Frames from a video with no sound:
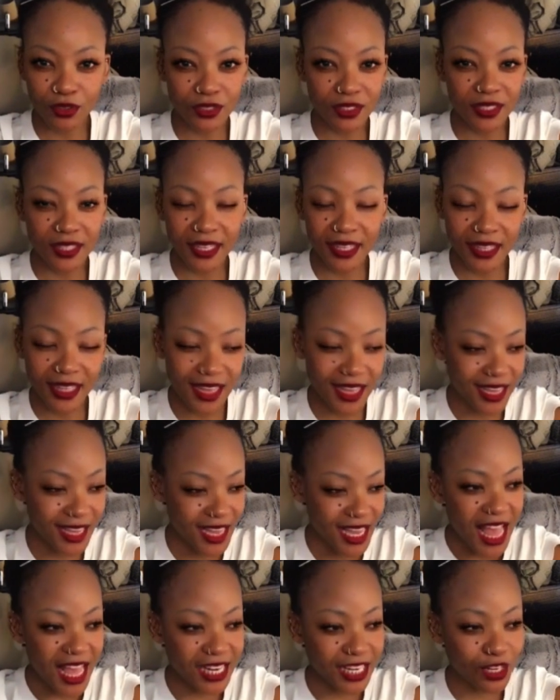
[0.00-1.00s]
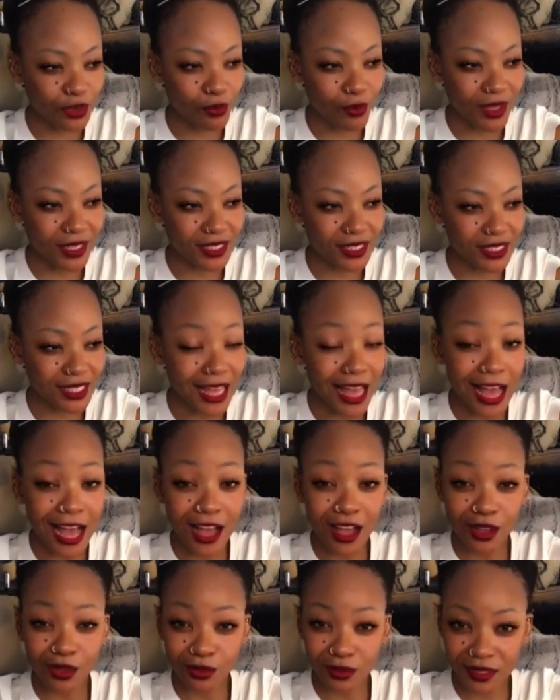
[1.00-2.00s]
together. And it was the
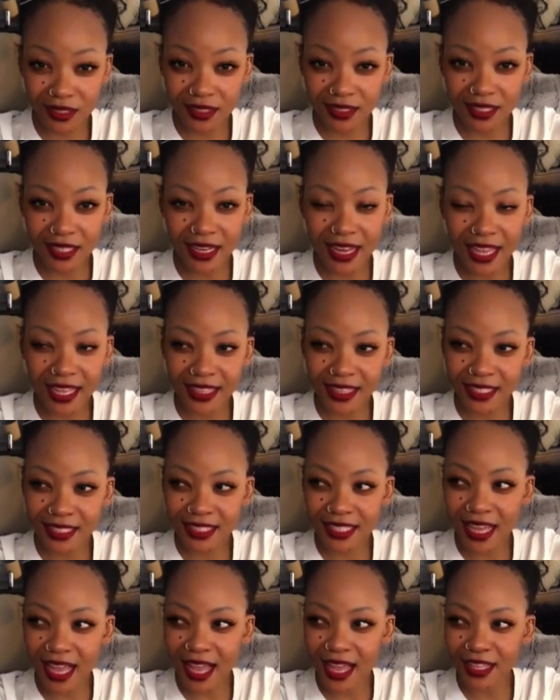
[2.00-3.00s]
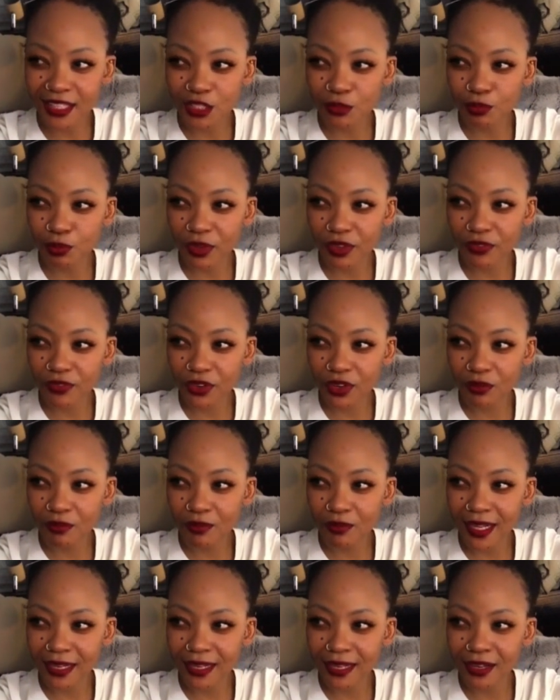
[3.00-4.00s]
house, like this guy, this boyfriend of
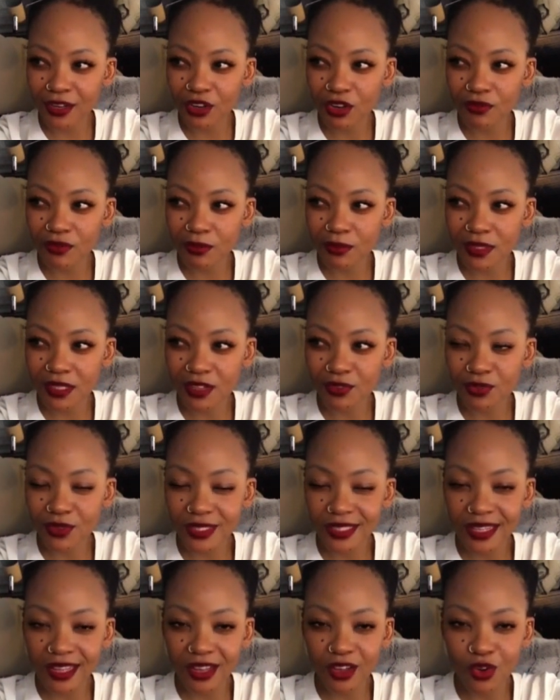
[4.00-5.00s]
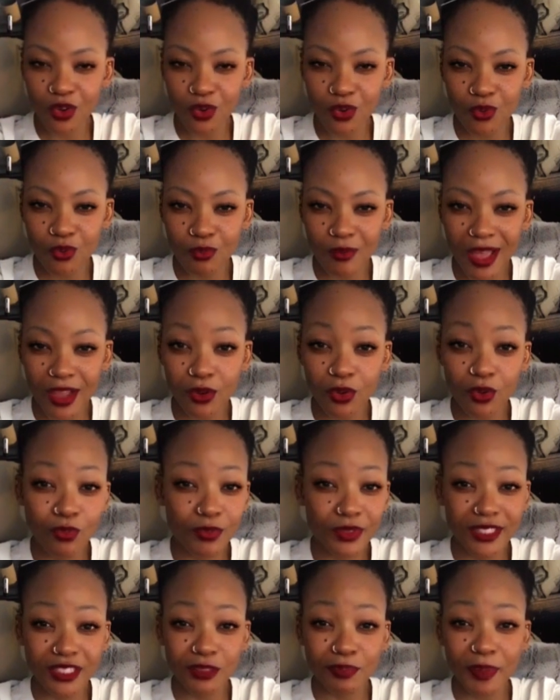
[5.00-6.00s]
mine in and of himself was staying home, at home
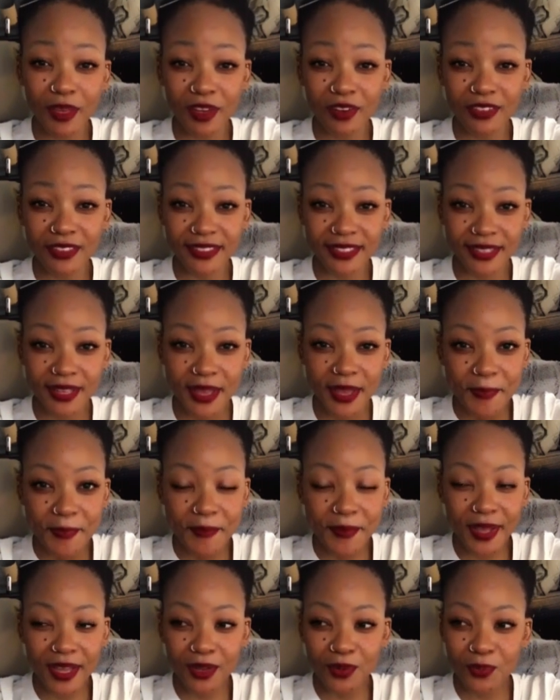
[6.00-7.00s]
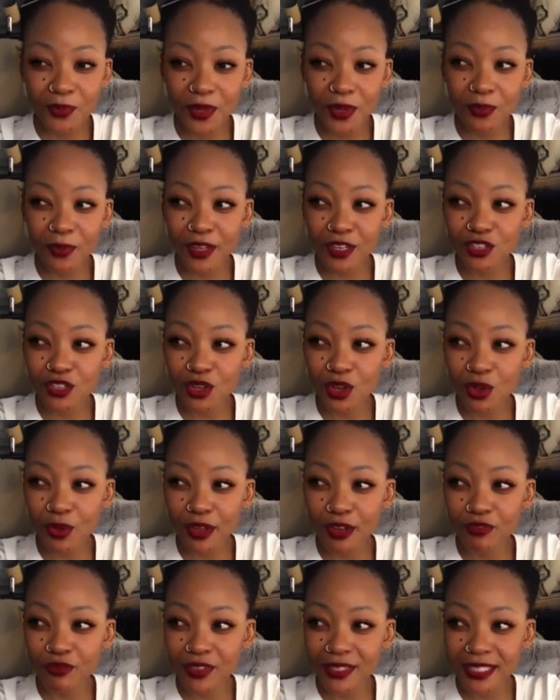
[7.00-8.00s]
with his parents. But we went to go
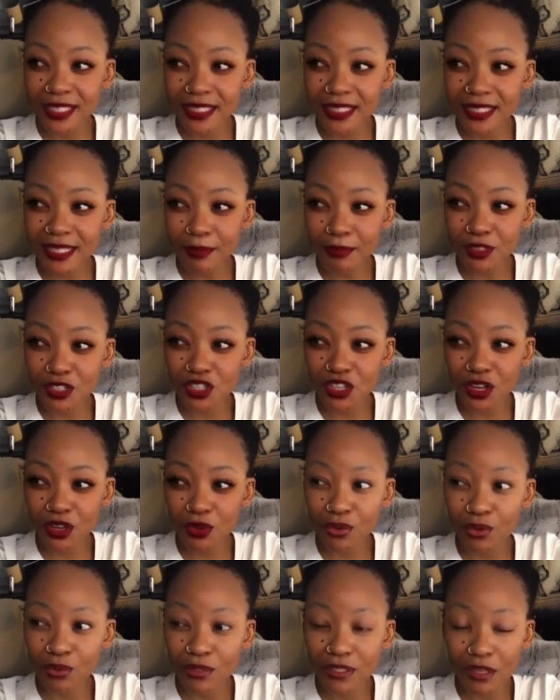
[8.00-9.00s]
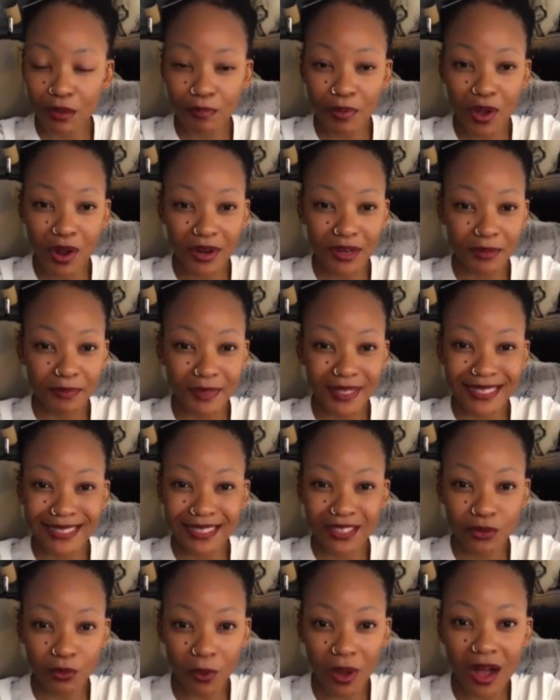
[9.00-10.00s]
and visit some chick whose apartment
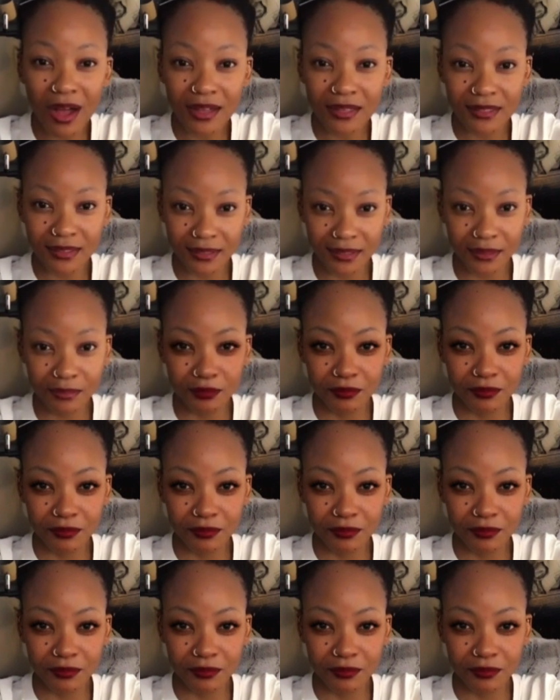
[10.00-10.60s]
it was.